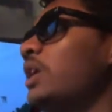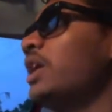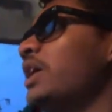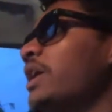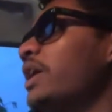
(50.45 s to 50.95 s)

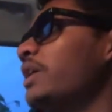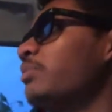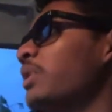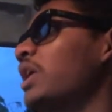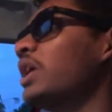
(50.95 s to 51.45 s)
at
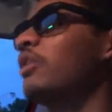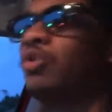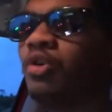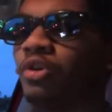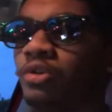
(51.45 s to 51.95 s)
Palakkad
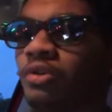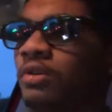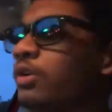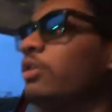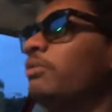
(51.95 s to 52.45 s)
Road.
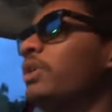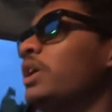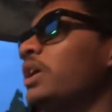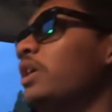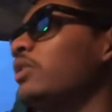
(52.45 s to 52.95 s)
You
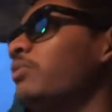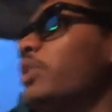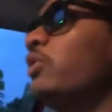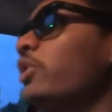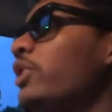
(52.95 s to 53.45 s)

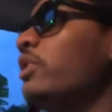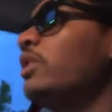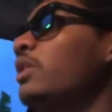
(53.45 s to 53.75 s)
may know it.